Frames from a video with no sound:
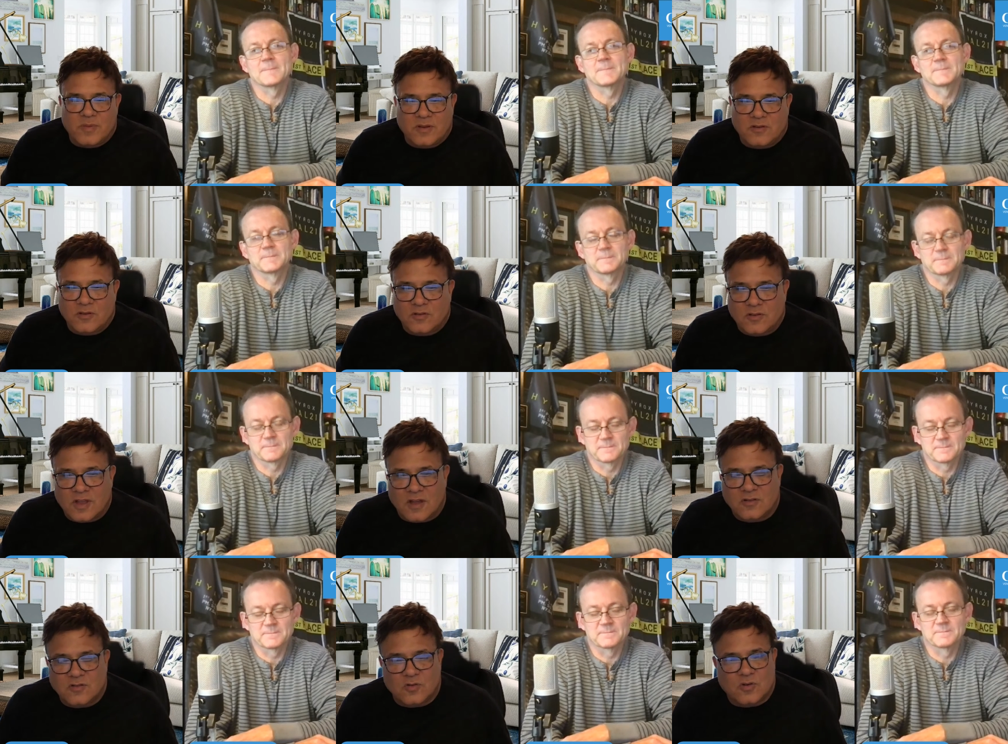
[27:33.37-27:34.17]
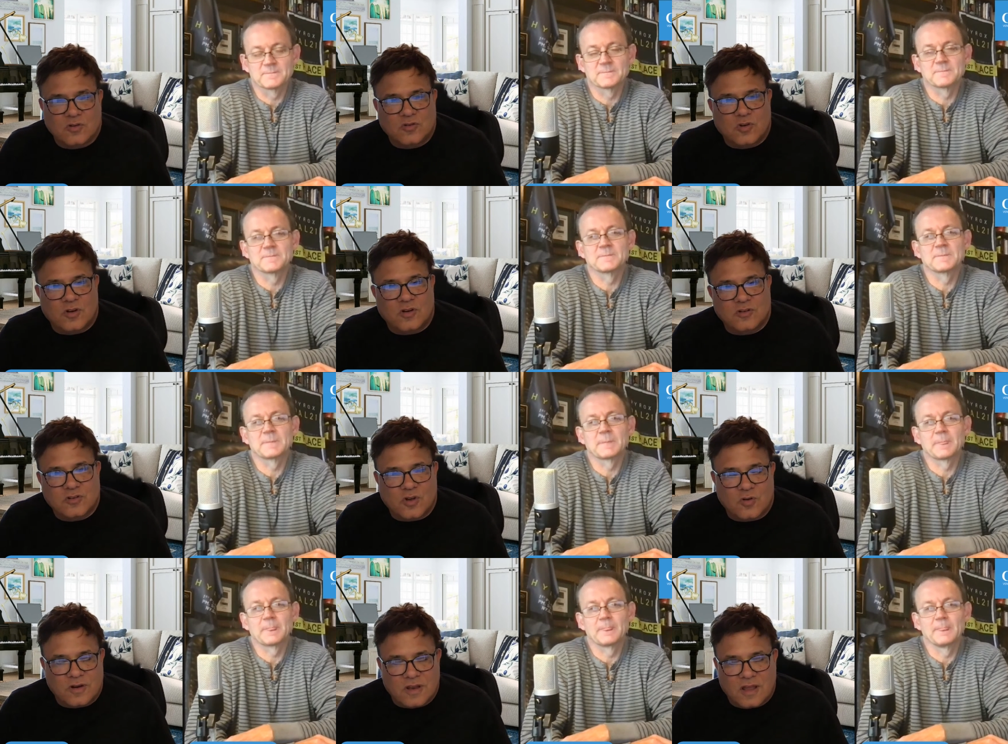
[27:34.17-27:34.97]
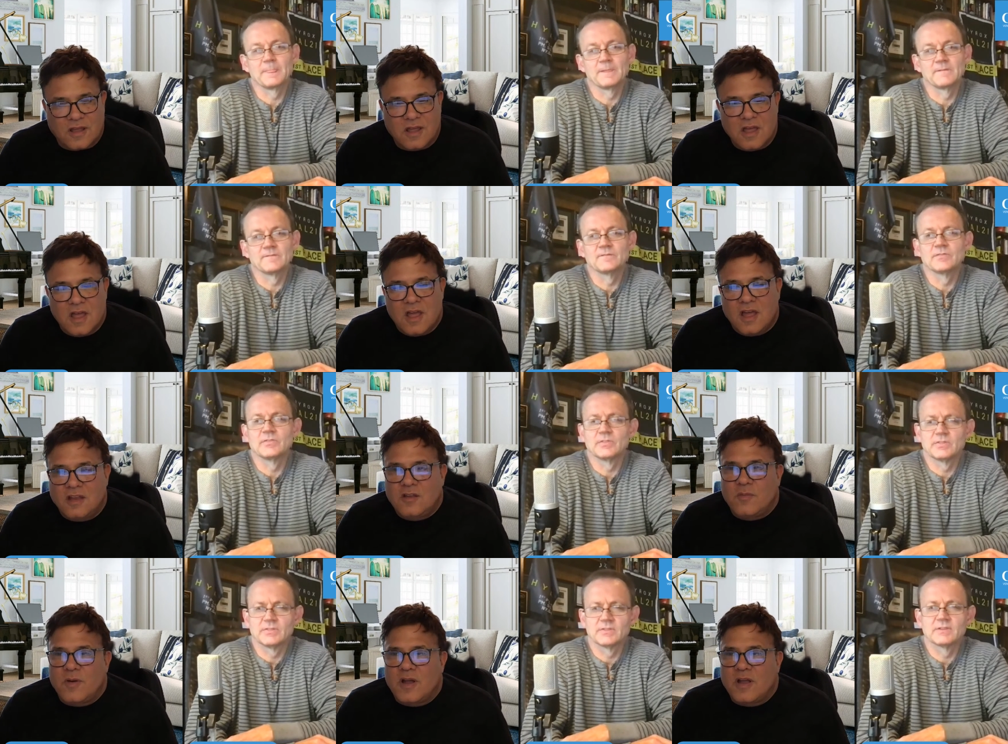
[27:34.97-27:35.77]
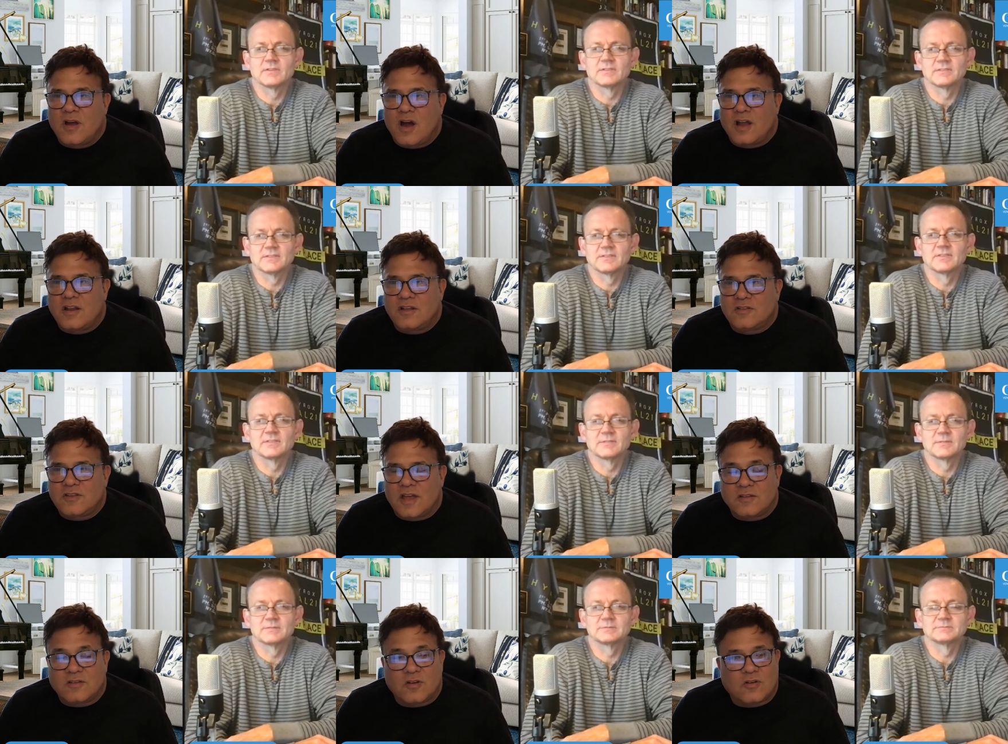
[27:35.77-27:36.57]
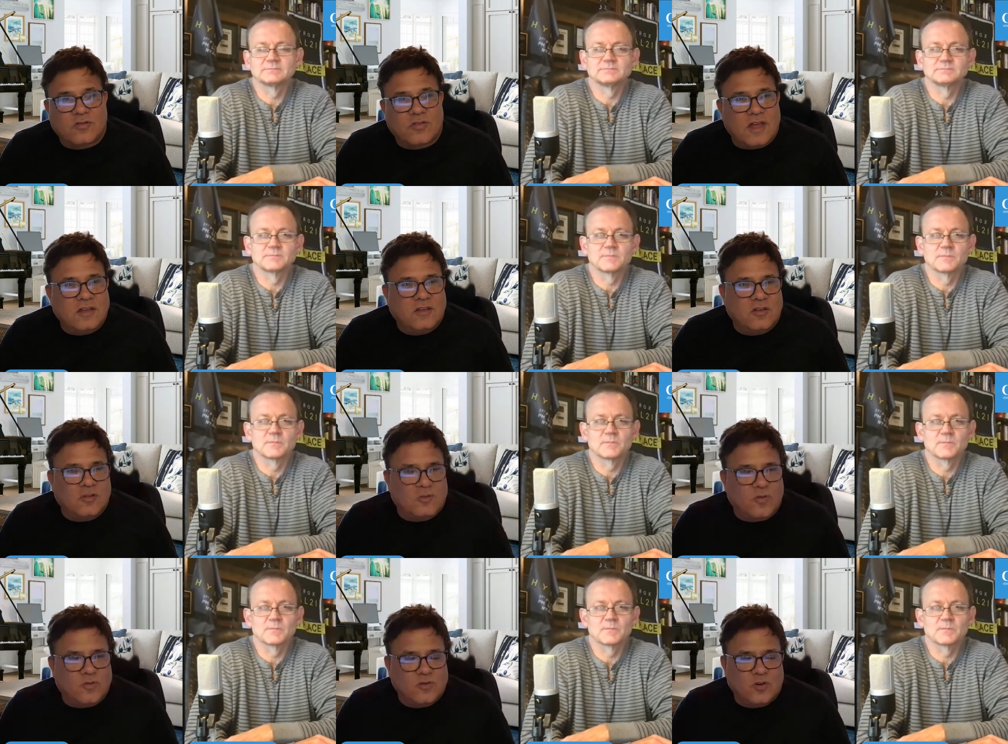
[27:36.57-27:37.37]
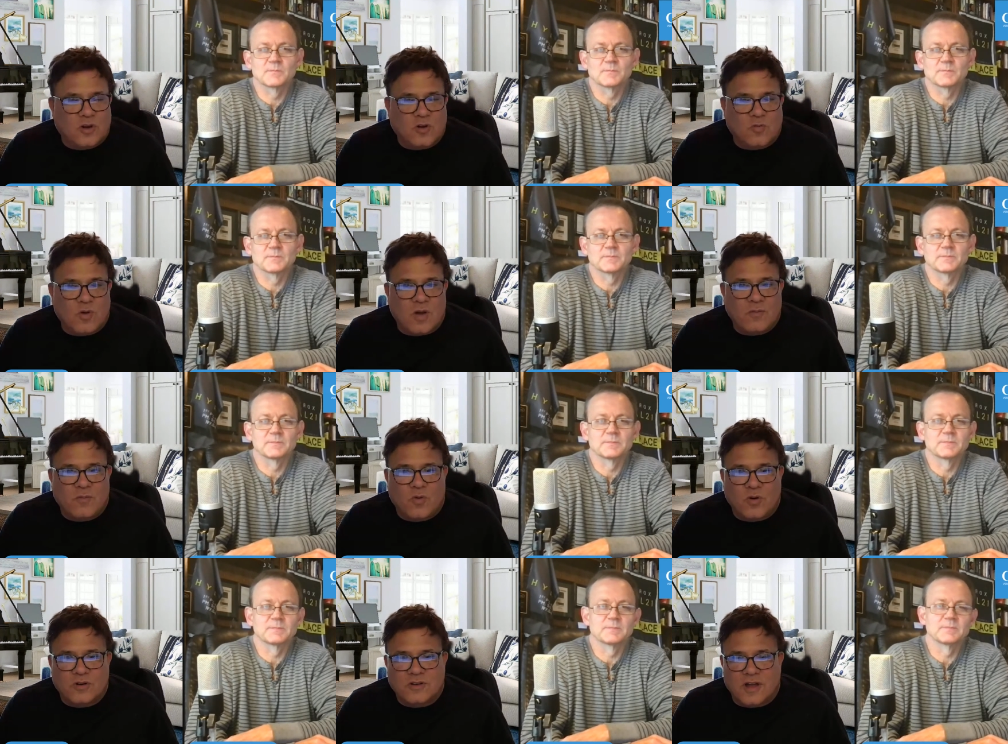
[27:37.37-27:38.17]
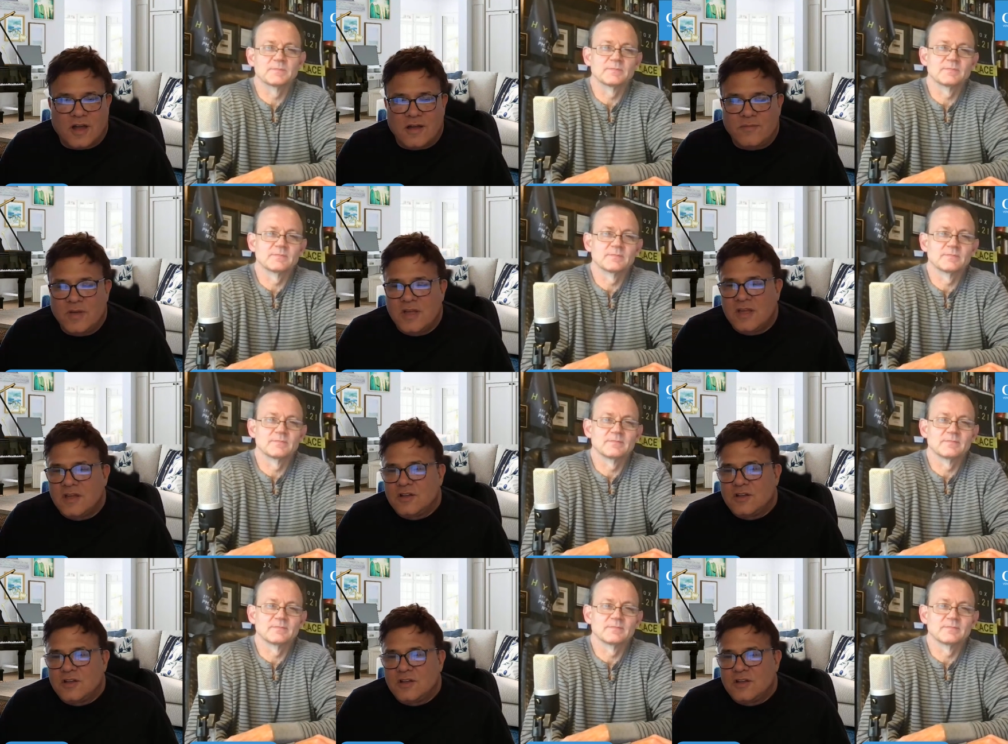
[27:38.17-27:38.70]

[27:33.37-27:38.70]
Speaker 1: busy schedule to join the show today. And to my audience out there, thank you for joining one more time.